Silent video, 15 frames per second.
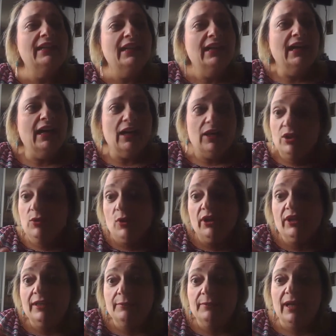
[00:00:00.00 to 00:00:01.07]
Uh, the
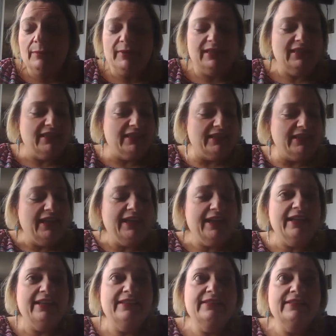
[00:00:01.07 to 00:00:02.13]
working mommy thing.
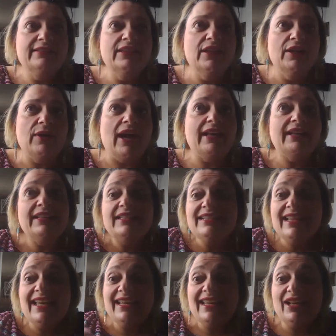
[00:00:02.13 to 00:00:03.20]
And, you know, I didn't
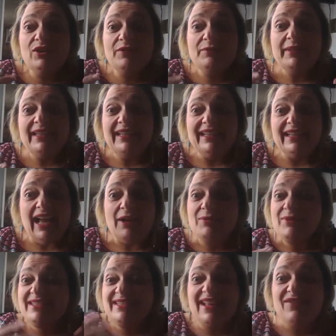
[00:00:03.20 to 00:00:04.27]
take care of me. I
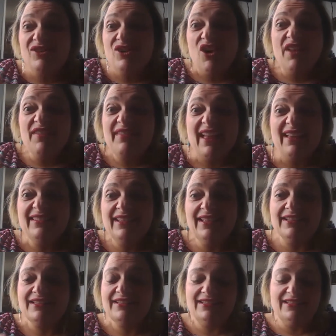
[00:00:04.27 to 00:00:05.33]
was never on that
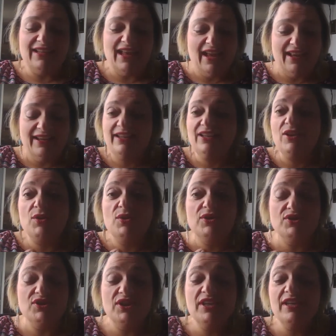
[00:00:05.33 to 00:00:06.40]
list. I didn't go to the
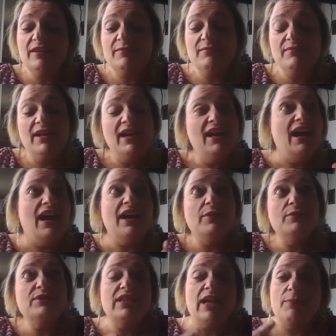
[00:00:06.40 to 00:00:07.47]
gym. I
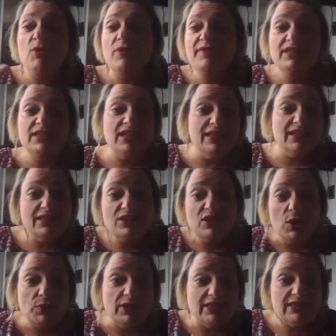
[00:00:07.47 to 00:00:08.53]
would stop off at Dunkin'
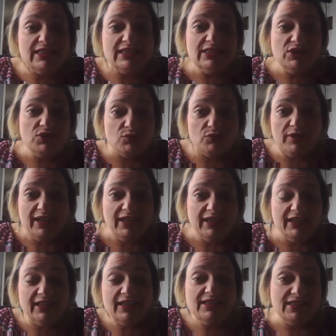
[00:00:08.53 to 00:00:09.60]
Donuts and drink
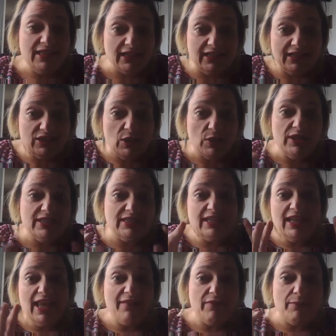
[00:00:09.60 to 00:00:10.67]
Dunkin' Donuts and
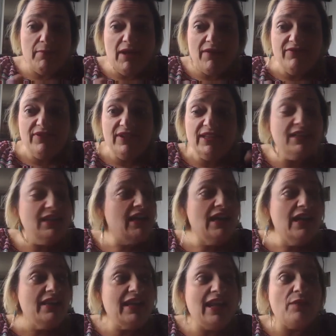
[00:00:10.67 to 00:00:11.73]
have a muffin.
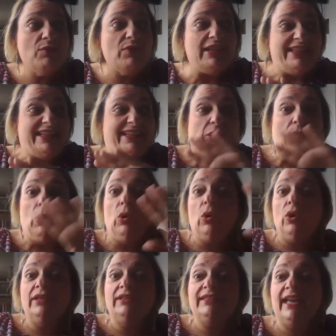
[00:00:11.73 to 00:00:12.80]
Then I wouldn't eat
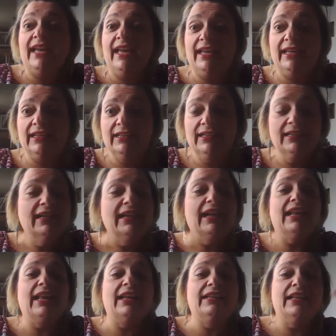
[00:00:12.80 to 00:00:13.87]
all day. And
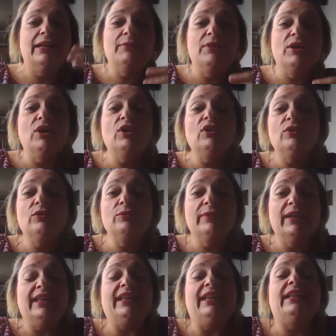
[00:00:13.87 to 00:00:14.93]
I'd come home
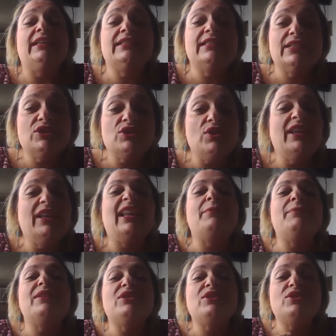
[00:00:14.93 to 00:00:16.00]
and eat at 6.30 and I'd
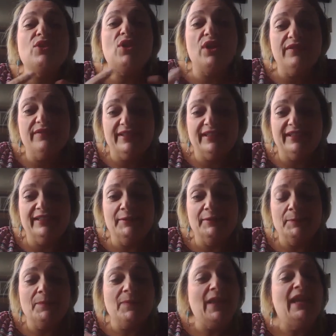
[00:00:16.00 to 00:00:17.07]
be starving.
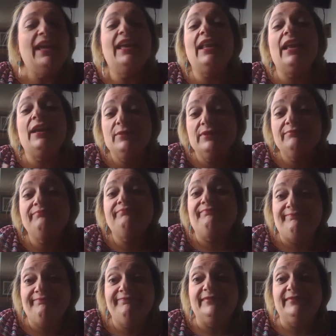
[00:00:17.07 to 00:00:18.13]
And I would
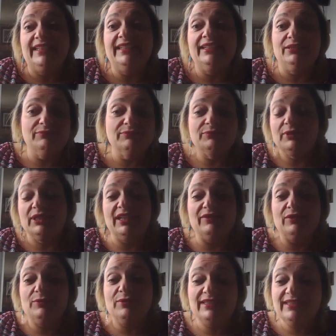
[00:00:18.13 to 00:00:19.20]
eat whatever
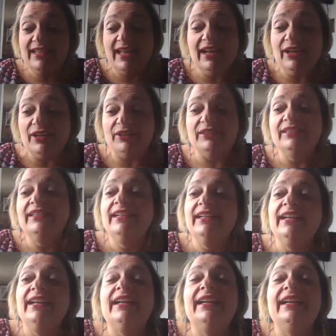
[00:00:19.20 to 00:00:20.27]
was there.
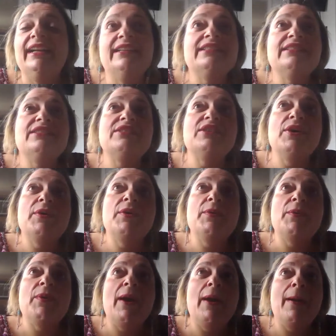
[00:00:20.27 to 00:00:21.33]
And so,
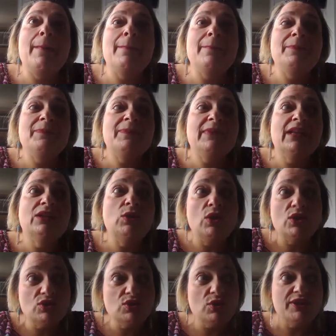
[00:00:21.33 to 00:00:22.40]
um, long
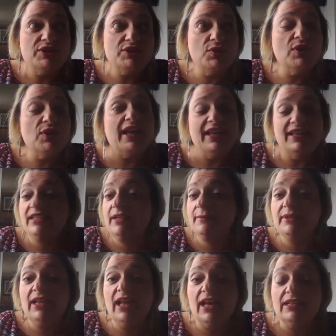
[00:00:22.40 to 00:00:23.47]
story short, I ended up in
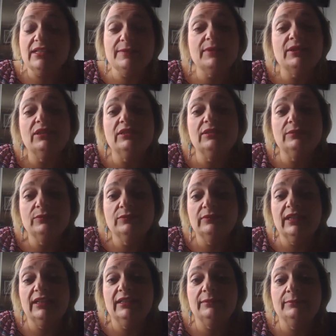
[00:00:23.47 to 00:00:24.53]
the hospital
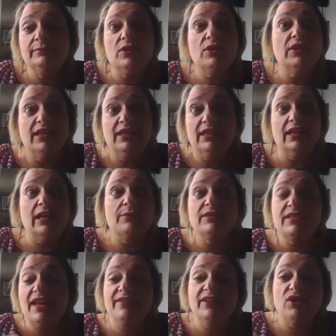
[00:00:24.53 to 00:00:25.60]
um, thinking I was
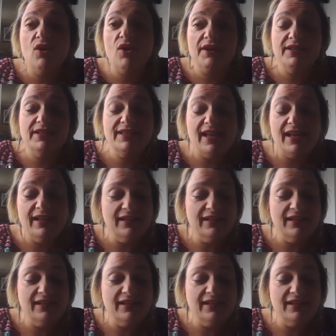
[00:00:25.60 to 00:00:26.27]
having a heart attack.